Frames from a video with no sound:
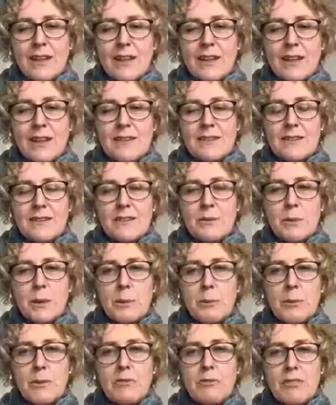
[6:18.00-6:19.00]
And this is where
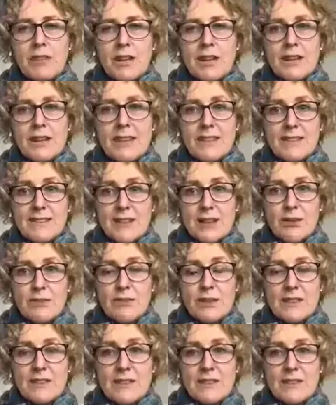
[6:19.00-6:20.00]
we really delve
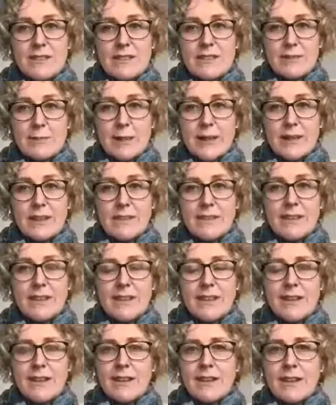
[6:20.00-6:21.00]
into the space that
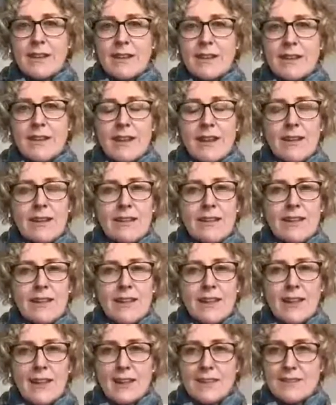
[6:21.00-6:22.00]
nothing
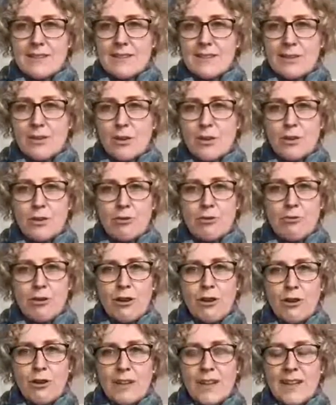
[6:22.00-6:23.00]
has gone
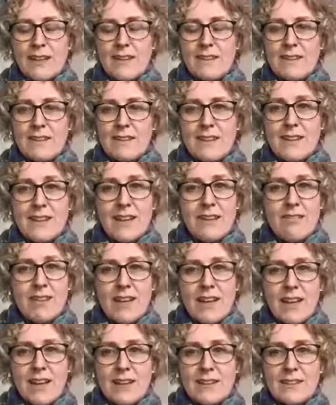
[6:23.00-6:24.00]
wrong. It never
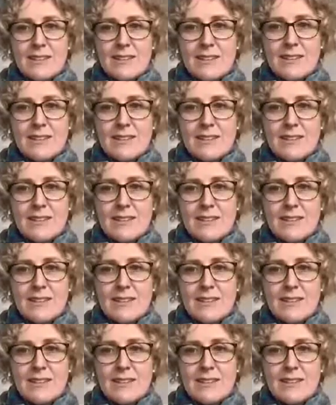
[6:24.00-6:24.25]
has.